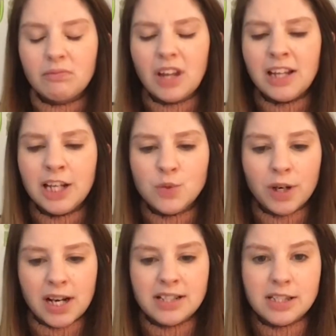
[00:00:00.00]
Let's
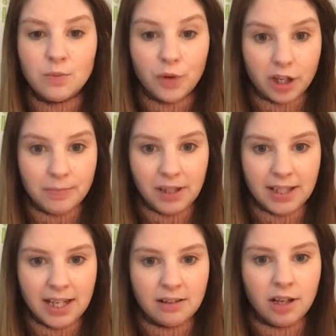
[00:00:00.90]
work on some word
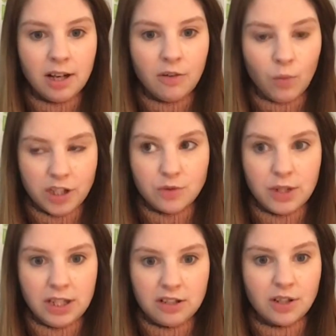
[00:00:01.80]
building
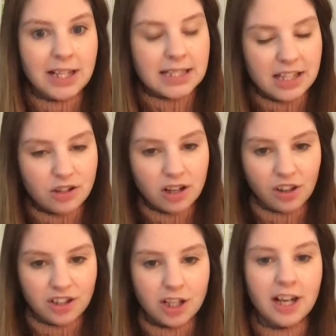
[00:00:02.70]
so let's get into our
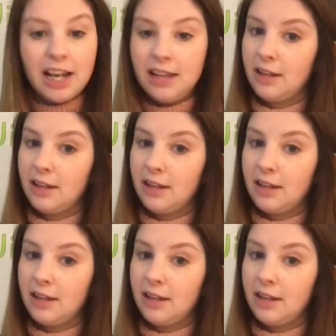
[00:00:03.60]
learning target,